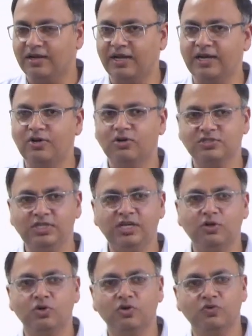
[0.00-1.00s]

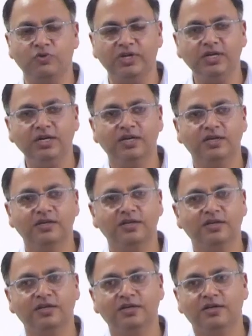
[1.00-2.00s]
Hydroxychloroquine,
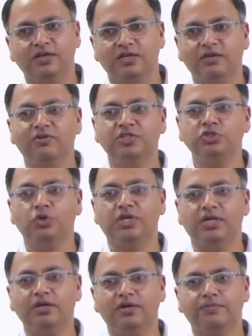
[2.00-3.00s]

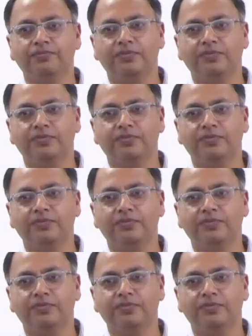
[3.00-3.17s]
eventually,